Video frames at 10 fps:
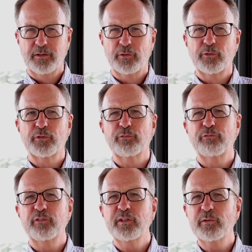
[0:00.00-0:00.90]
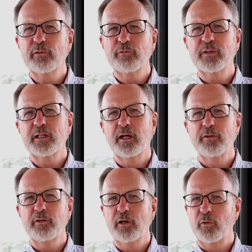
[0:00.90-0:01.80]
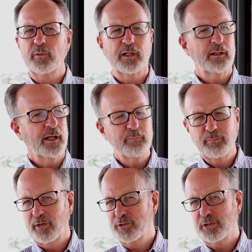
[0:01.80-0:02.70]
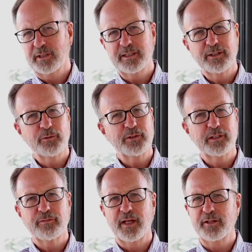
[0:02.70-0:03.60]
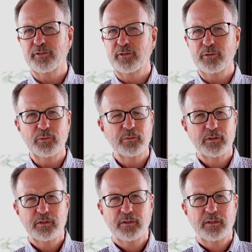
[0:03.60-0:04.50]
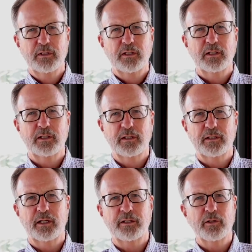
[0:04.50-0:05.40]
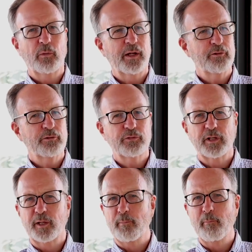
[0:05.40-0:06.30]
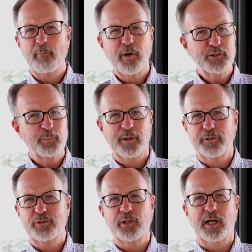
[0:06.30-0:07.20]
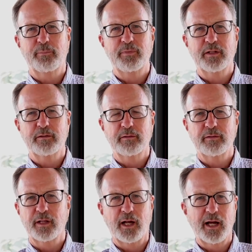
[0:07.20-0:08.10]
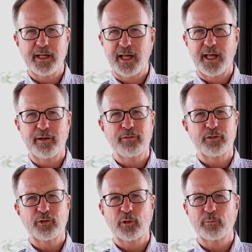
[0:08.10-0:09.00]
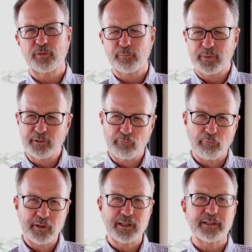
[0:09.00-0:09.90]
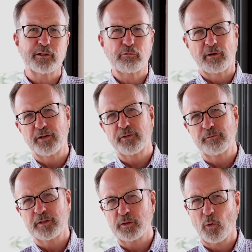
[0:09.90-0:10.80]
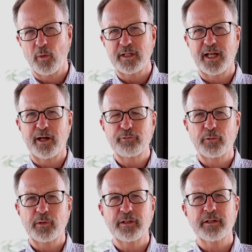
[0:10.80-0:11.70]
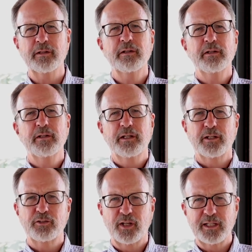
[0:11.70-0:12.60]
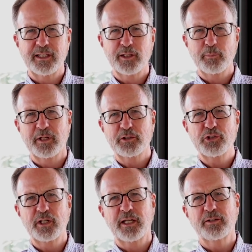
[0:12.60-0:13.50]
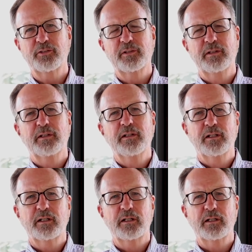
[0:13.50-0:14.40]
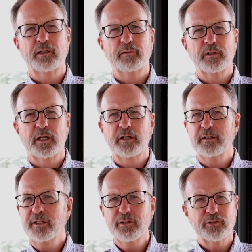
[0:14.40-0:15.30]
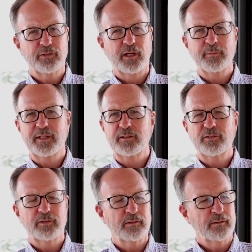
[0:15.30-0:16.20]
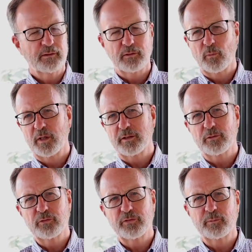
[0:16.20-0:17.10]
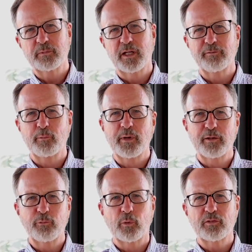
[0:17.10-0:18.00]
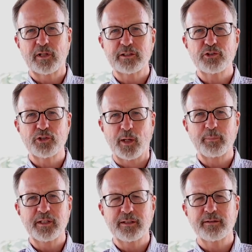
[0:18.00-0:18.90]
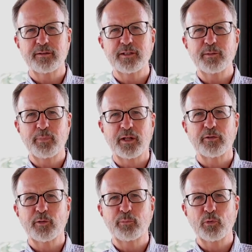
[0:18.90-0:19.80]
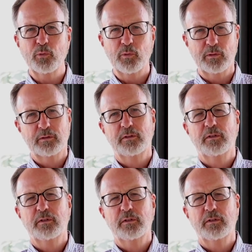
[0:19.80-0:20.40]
There's a fear of the unknown, and I'm partially guilty of that too. Uh, I know Andrew's done a much better job than, than I have in terms of being really aggressive and going after it and, and taking a big chance. Uh, and it is. I mean, it's uh, you want to use some kind of a metaphor. It's like jumping in the deep end of the pool.